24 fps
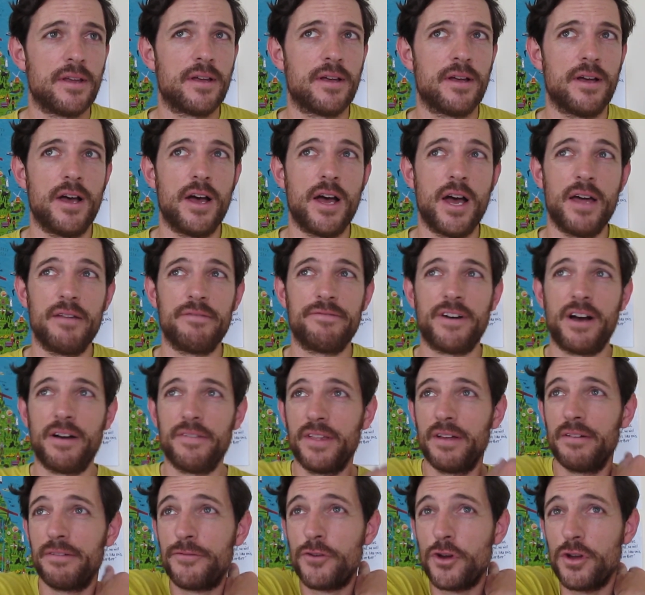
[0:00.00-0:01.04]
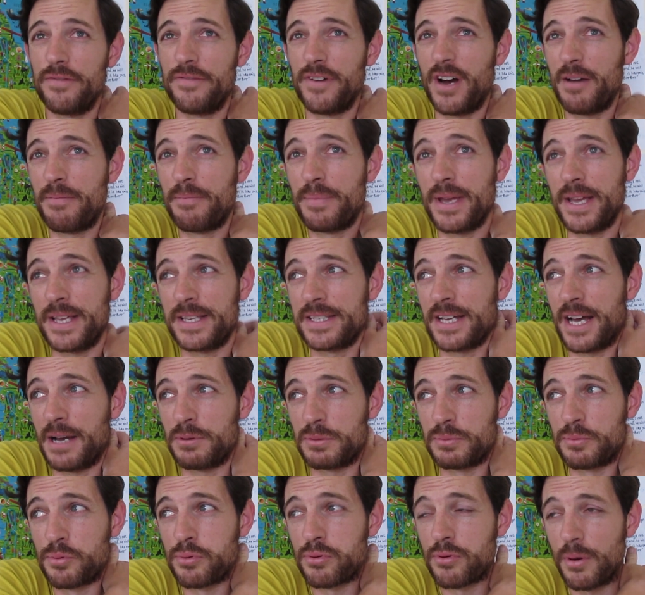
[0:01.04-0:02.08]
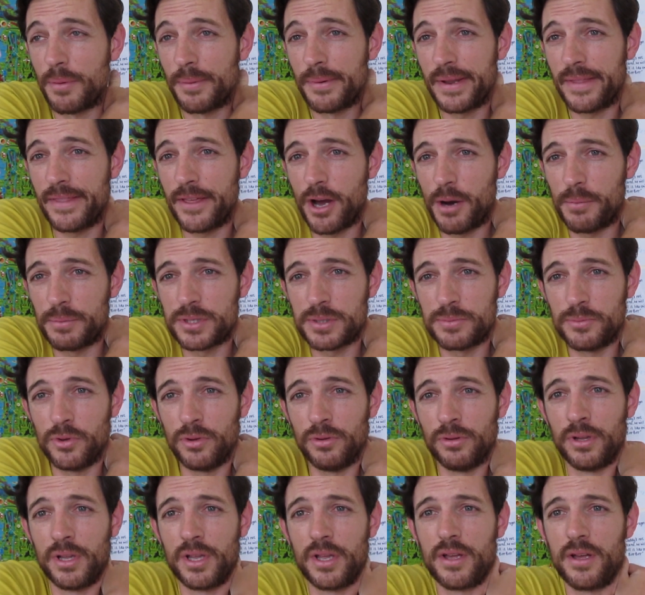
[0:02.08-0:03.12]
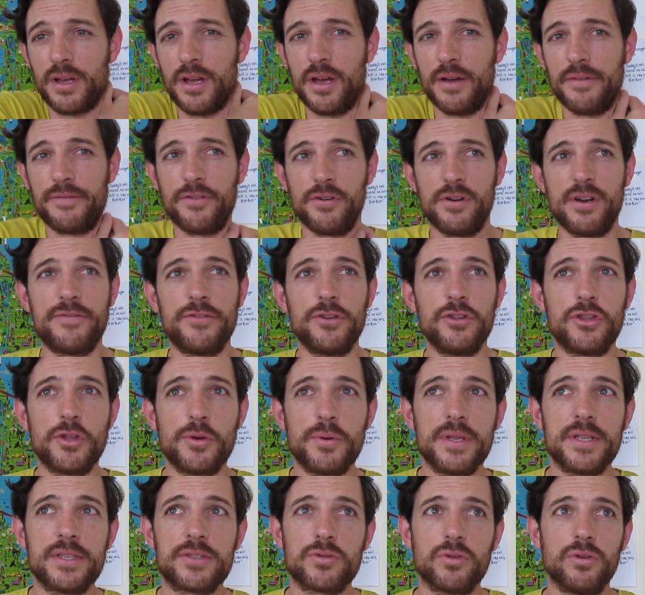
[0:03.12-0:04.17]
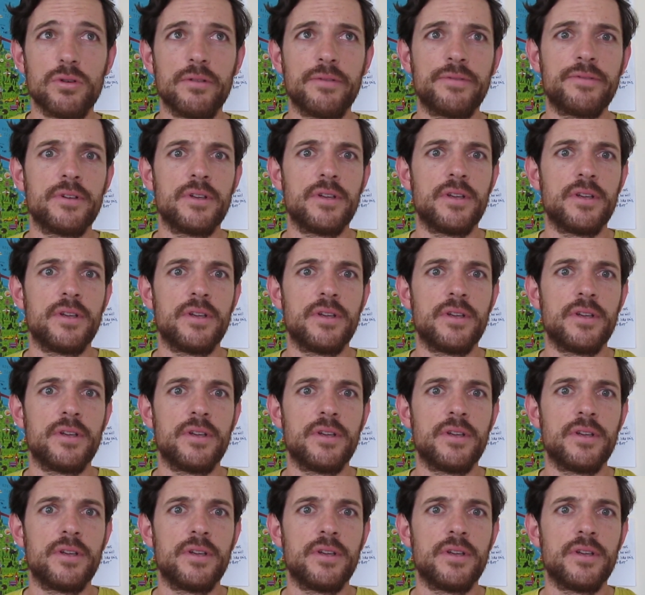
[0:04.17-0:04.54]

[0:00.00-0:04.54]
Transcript: And found that 35 psi was probably the optimal for if you're doing sort of